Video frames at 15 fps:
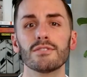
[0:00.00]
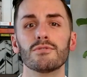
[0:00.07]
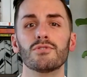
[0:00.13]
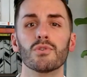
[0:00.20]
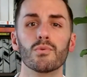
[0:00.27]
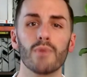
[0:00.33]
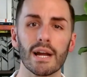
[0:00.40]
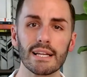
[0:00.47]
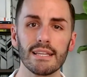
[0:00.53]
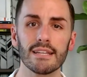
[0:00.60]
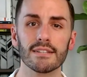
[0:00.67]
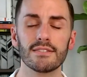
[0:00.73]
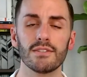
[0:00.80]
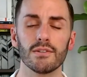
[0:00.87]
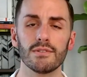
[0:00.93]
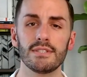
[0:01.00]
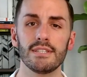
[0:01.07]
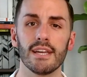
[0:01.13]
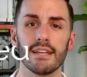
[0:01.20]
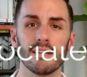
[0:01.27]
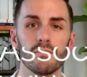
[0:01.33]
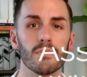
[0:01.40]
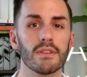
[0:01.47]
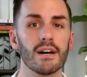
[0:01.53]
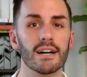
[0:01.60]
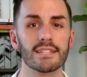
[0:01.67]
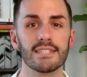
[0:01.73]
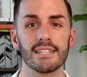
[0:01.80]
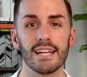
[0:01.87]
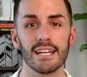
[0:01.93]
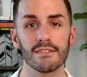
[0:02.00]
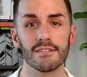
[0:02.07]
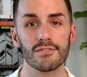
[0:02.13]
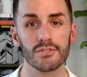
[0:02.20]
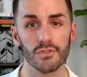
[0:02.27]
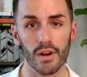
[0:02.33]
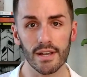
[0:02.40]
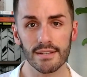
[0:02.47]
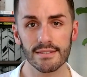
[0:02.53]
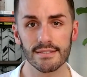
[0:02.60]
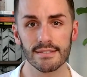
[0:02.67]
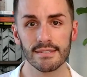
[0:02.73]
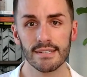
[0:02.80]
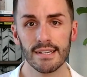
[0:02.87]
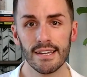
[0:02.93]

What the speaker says: directly associated with oxidative stress,